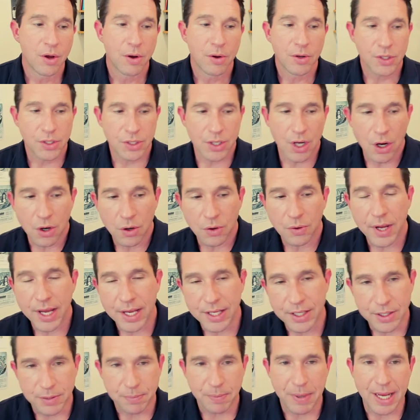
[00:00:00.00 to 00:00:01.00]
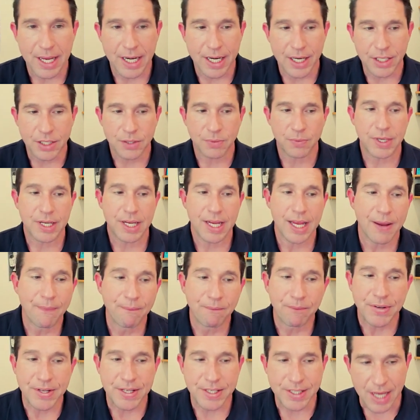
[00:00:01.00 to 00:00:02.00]
So in Spanish, we
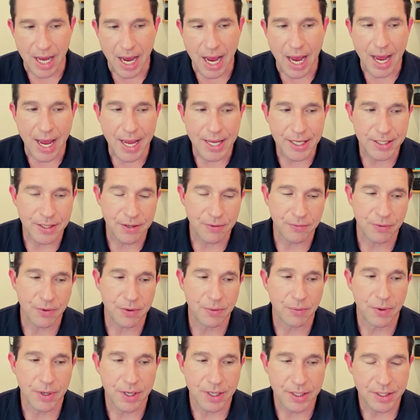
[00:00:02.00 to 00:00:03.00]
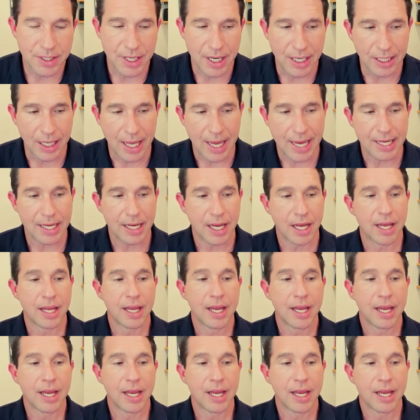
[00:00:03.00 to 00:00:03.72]
emphasize if we want to say like,